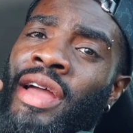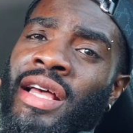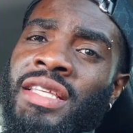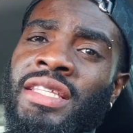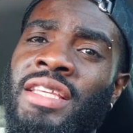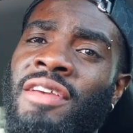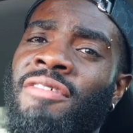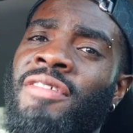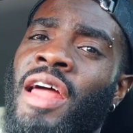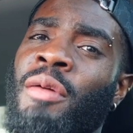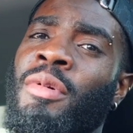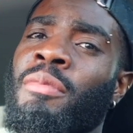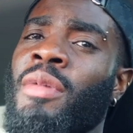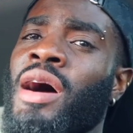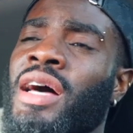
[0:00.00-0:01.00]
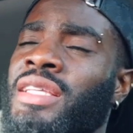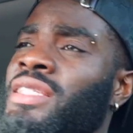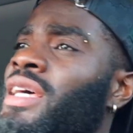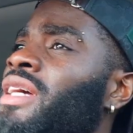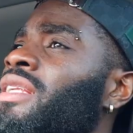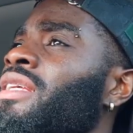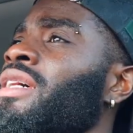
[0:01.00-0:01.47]
Wray and safe flight my
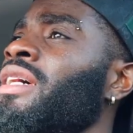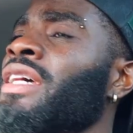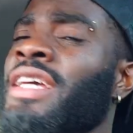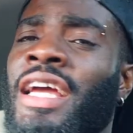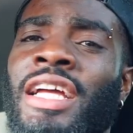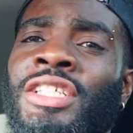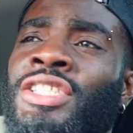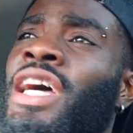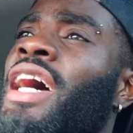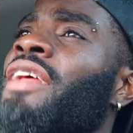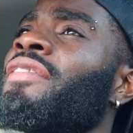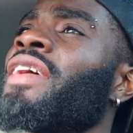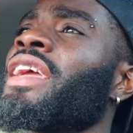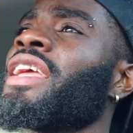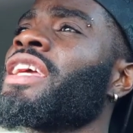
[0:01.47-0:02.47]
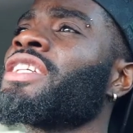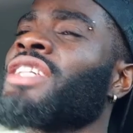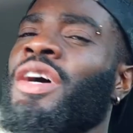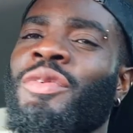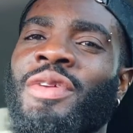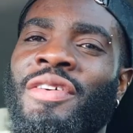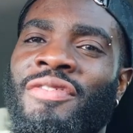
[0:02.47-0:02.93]
boss and enjoy the
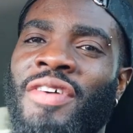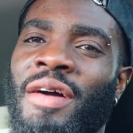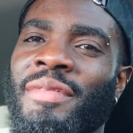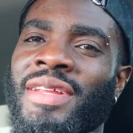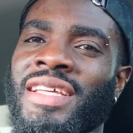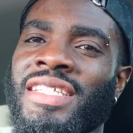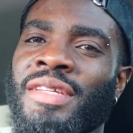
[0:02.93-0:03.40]
vacation with the family,